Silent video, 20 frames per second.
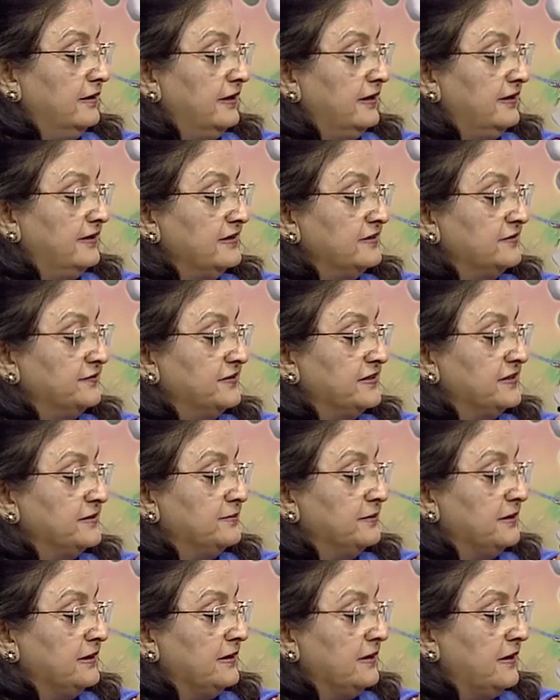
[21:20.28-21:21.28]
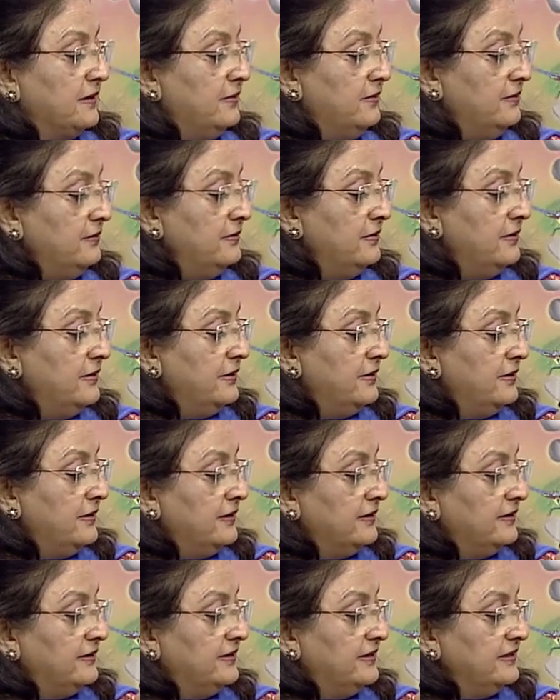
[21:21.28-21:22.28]
it is visible now.
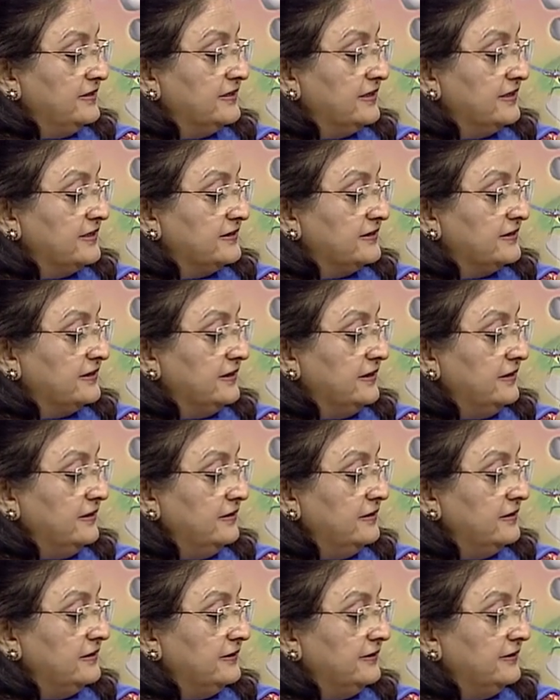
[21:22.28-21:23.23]
This is the